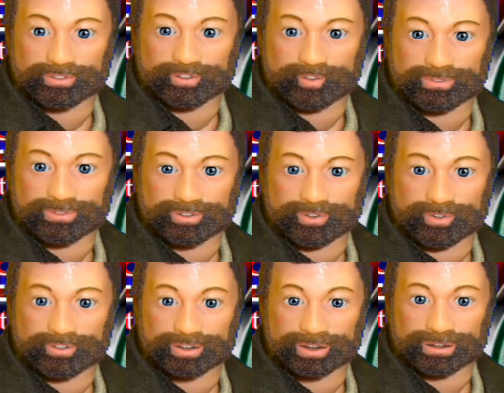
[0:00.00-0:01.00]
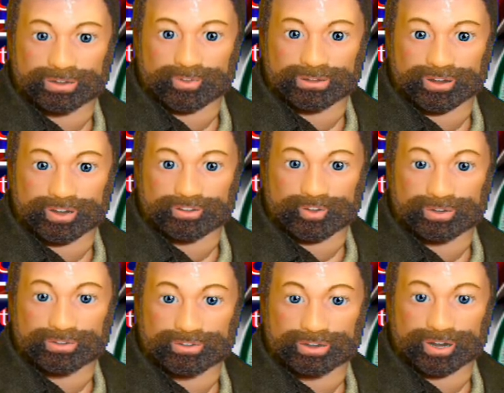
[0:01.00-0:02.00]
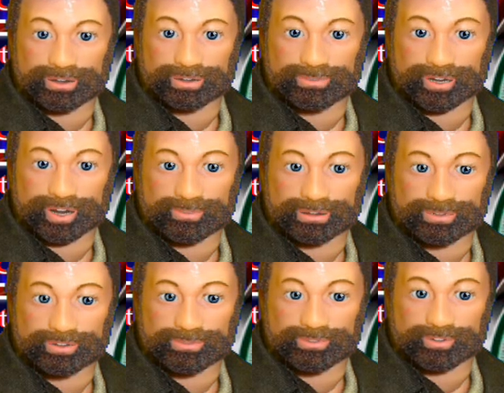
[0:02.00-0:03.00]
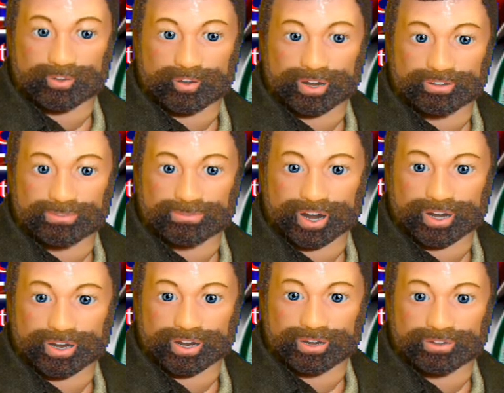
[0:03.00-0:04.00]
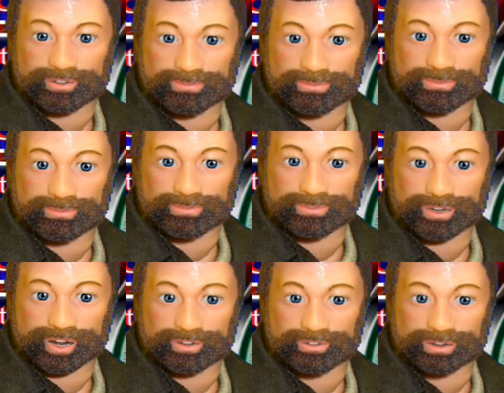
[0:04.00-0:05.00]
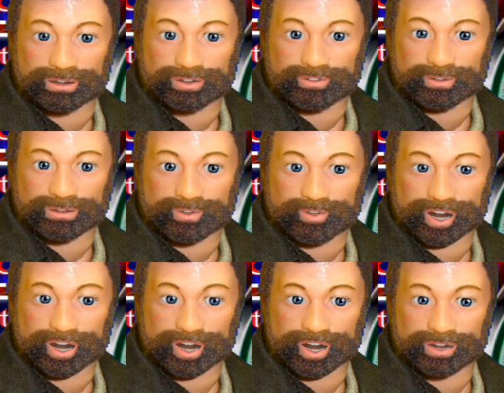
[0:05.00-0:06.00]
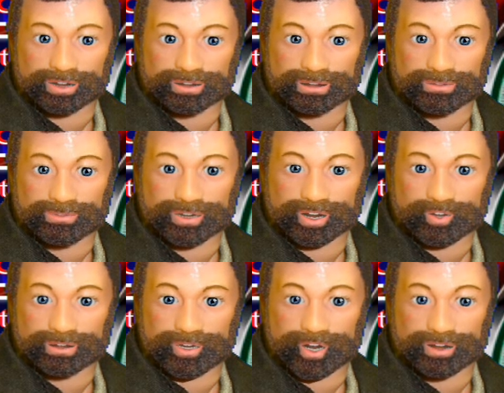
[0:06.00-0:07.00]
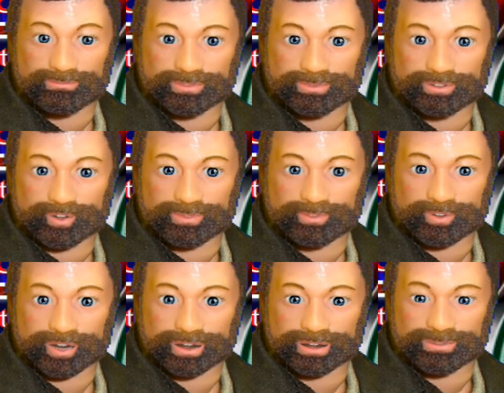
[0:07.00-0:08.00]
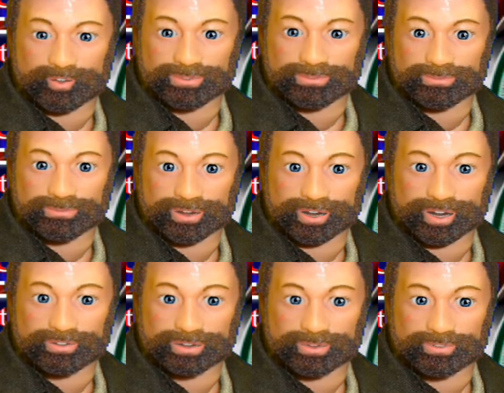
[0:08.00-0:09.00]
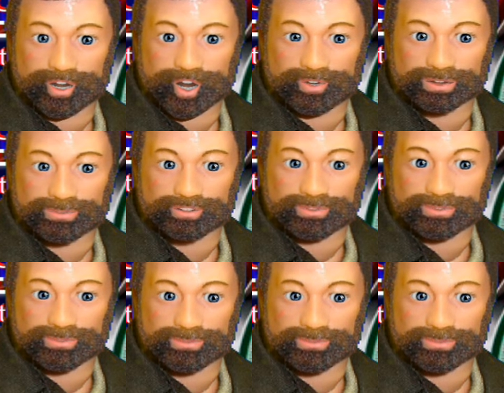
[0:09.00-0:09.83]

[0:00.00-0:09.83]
The recommended dosage for acetaminophen, and I'm just going to use the word Tylenol, uh, is every four hours, 1,000 milligrams, whereas with ibuprofen,